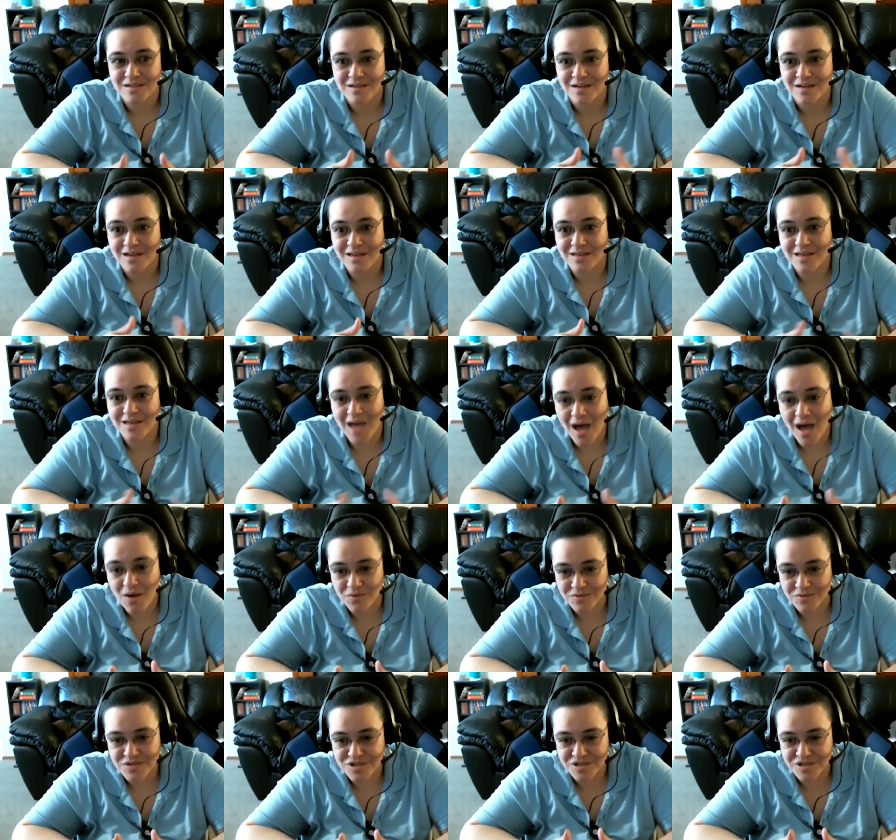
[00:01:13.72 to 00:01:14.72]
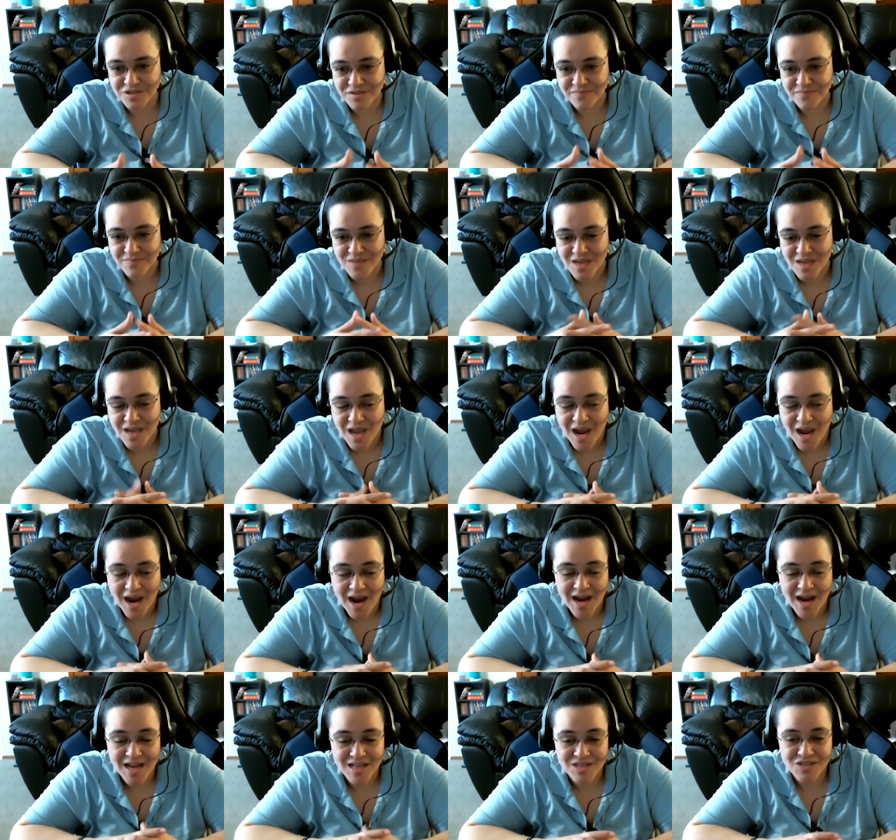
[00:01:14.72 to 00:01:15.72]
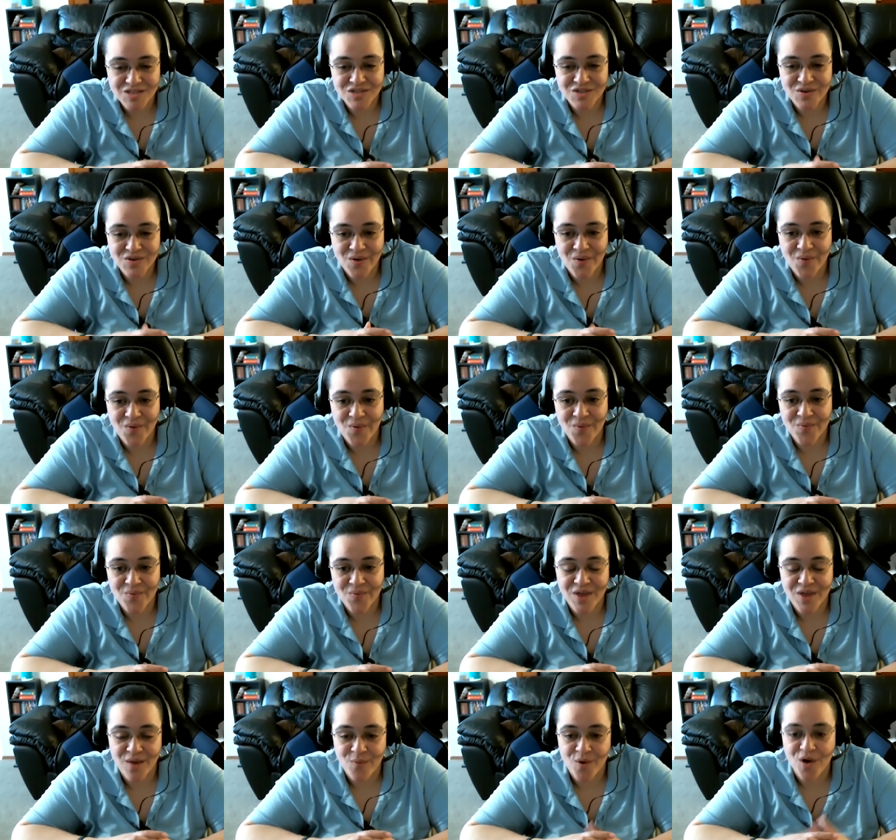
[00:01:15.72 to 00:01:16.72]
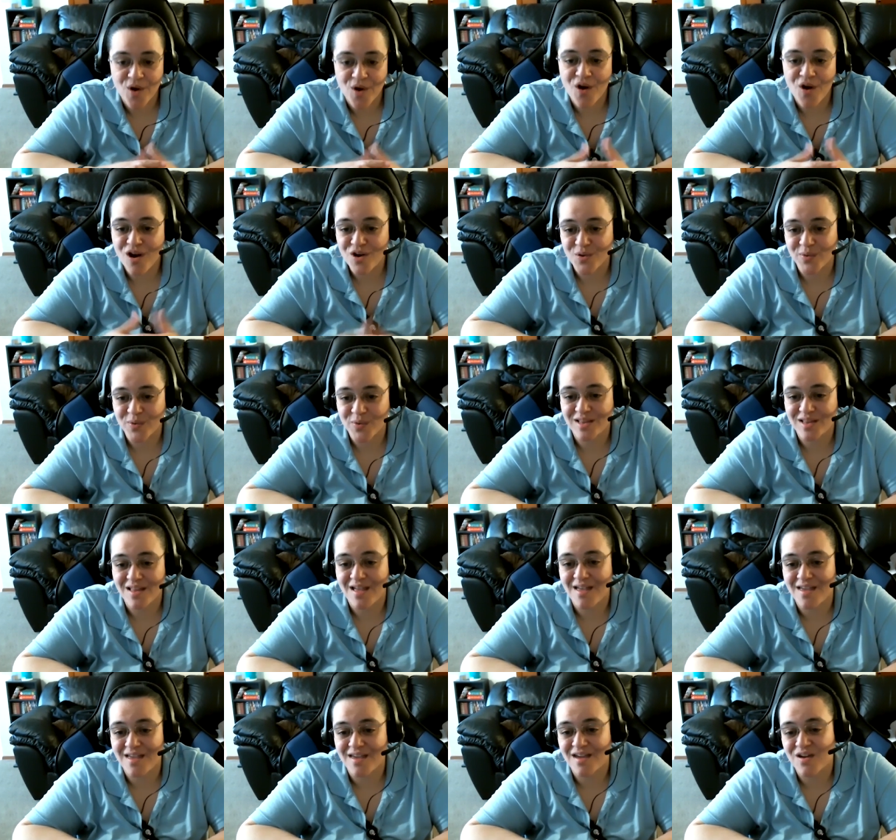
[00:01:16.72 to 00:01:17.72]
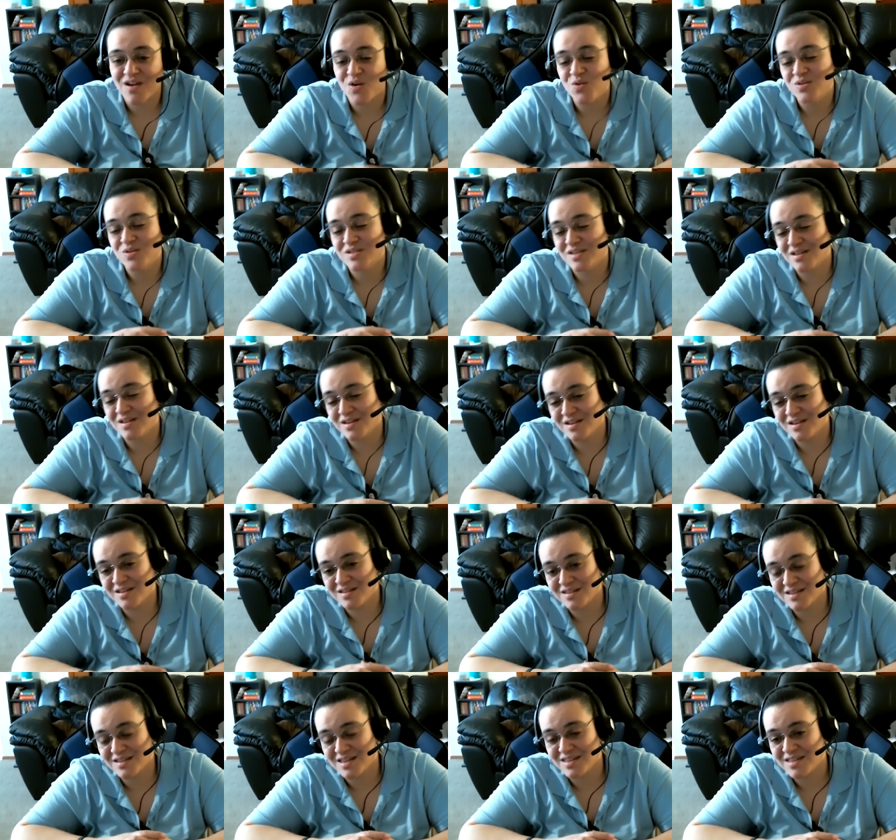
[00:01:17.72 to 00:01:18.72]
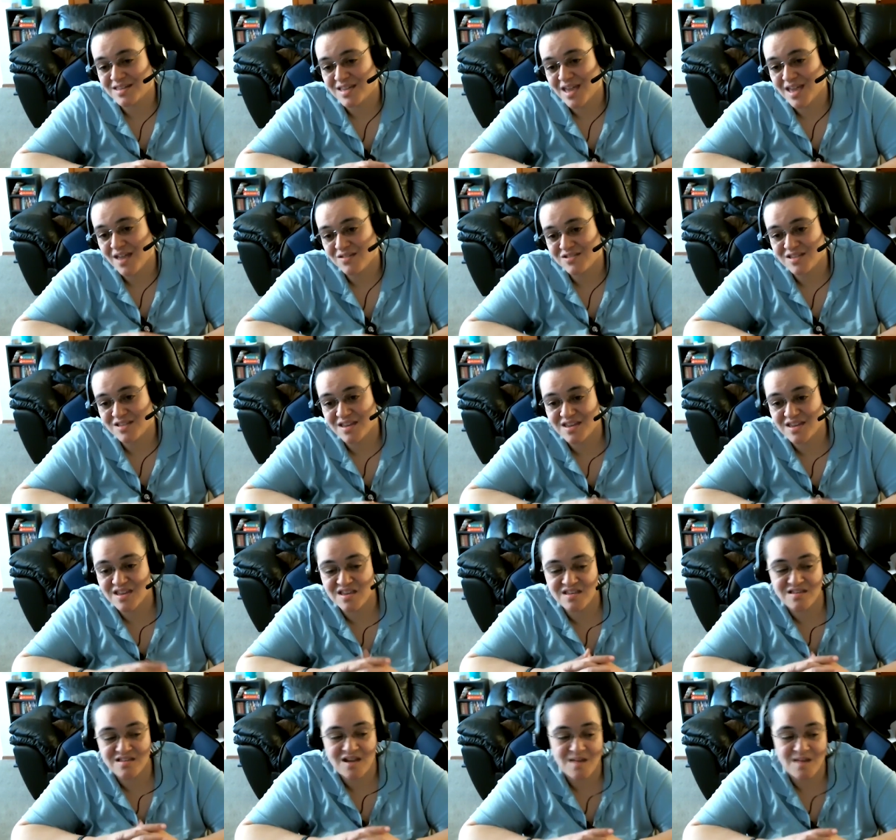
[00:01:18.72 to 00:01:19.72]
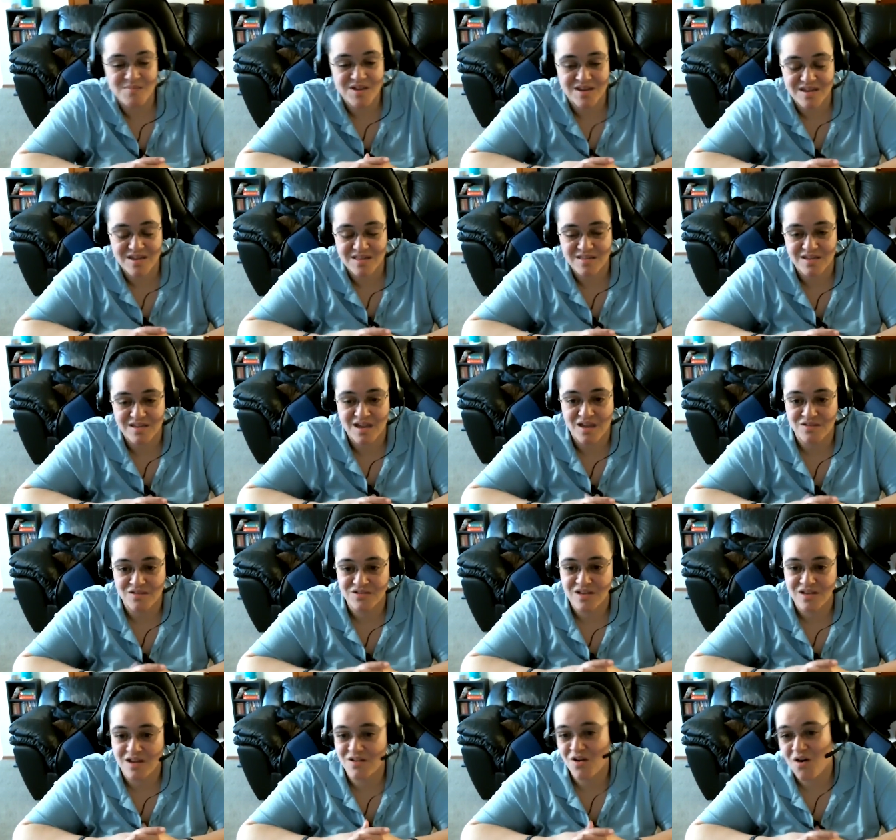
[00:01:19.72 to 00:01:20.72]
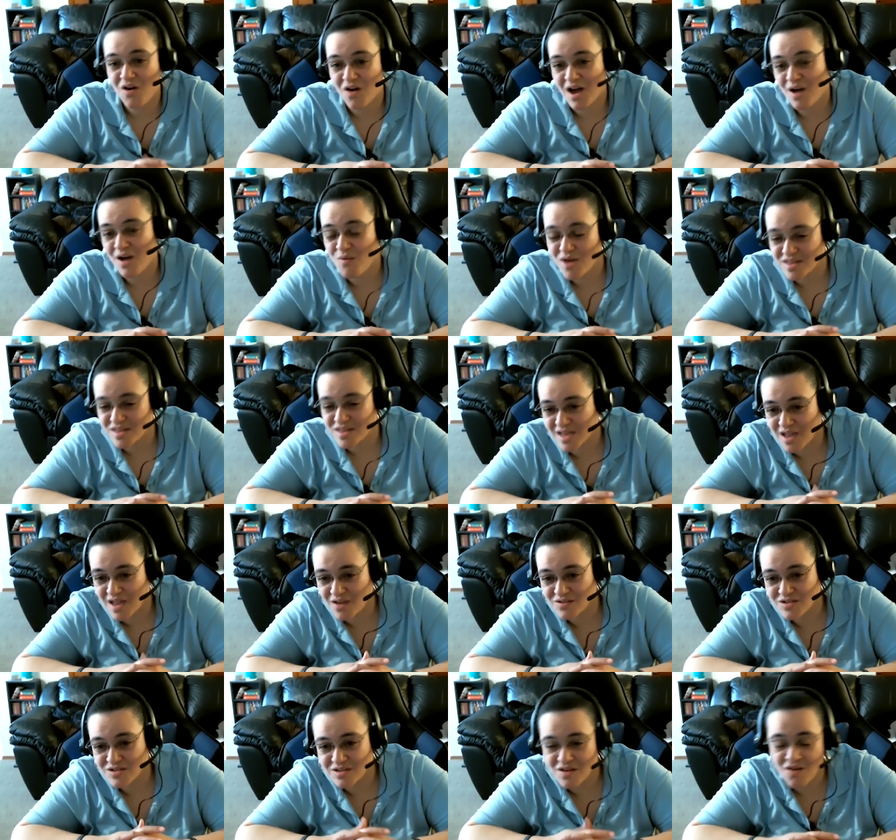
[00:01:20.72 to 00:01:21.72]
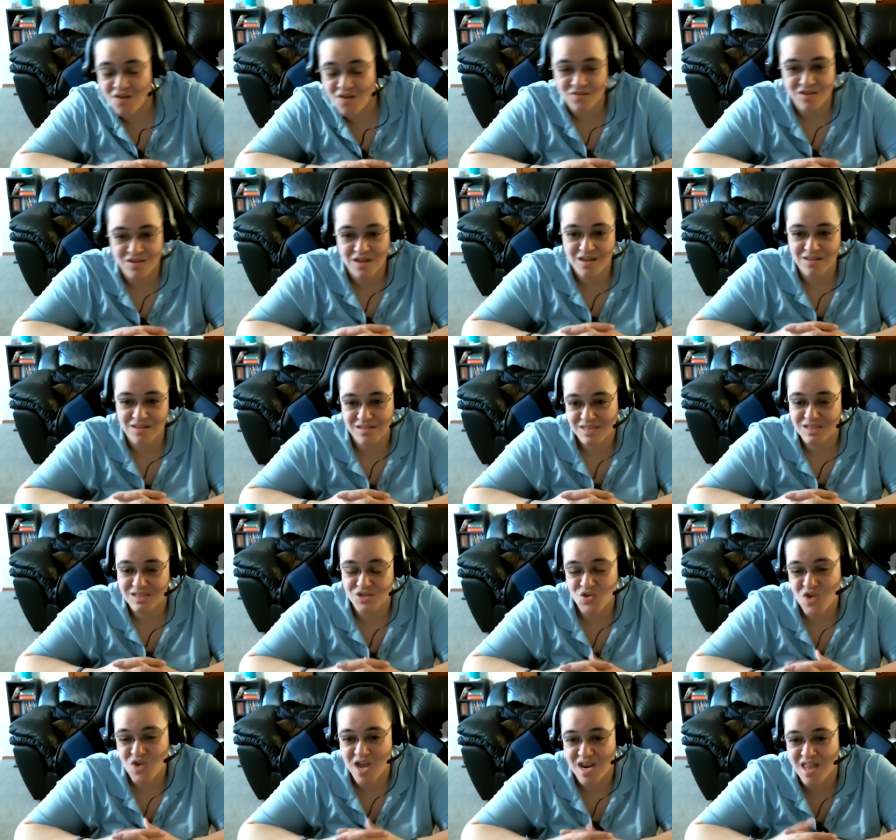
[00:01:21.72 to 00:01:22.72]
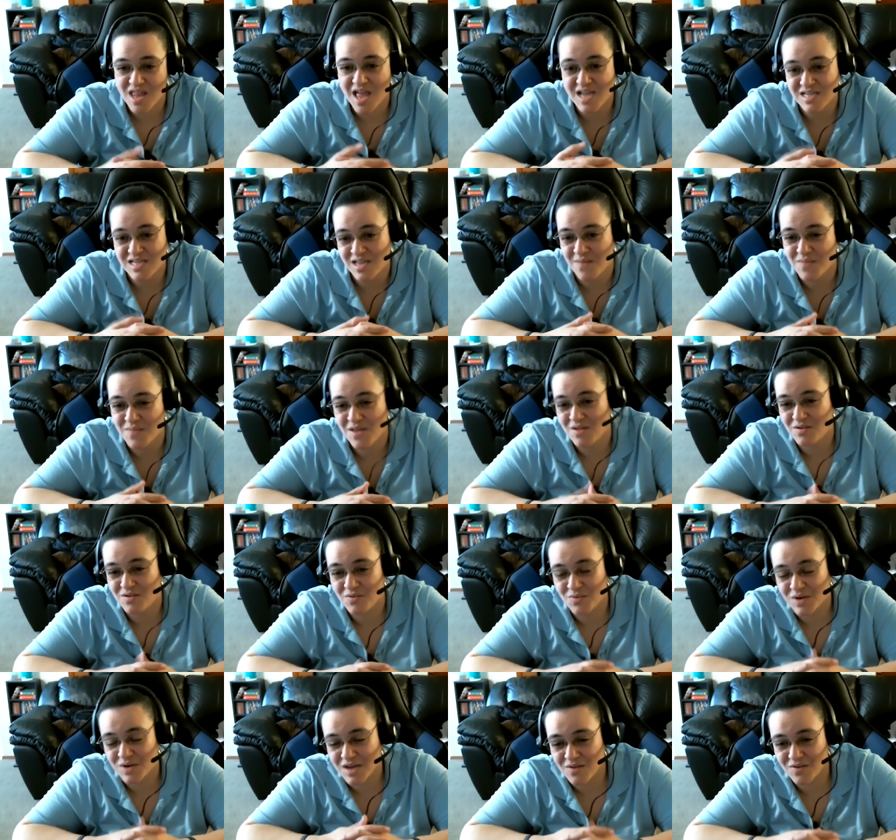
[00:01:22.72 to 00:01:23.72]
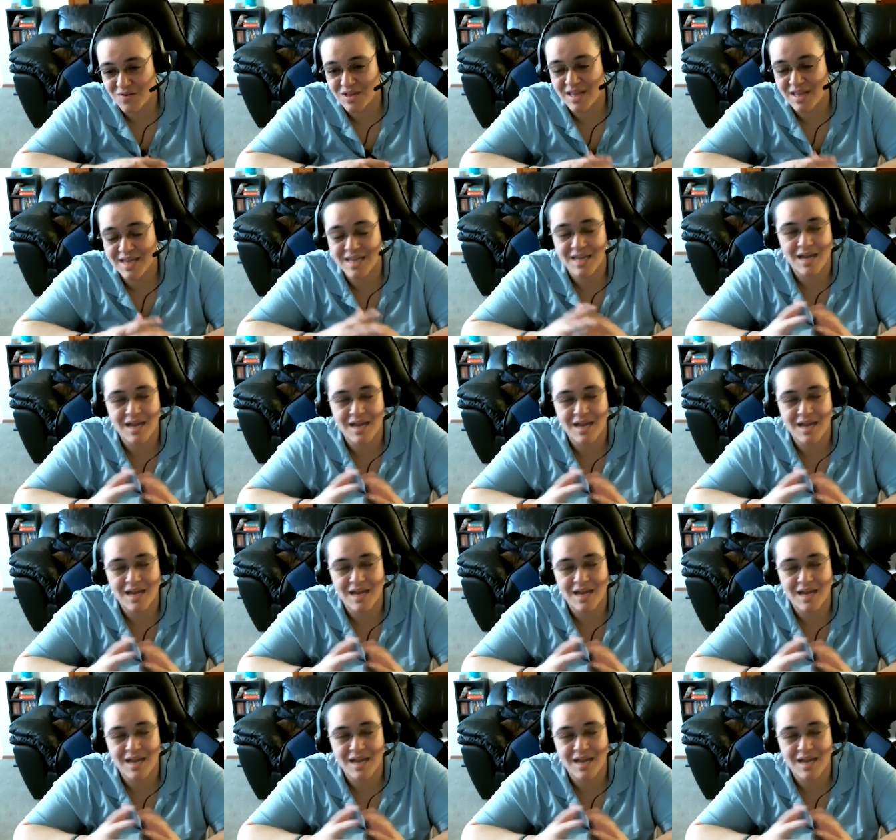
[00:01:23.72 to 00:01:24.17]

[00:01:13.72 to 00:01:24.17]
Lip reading: a couch. And so they were arguing, like, who's gonna get the couch? Like, I'm gonna get the couch. No, I want the couch. No, yes, and you had it last time, or whatever. Like,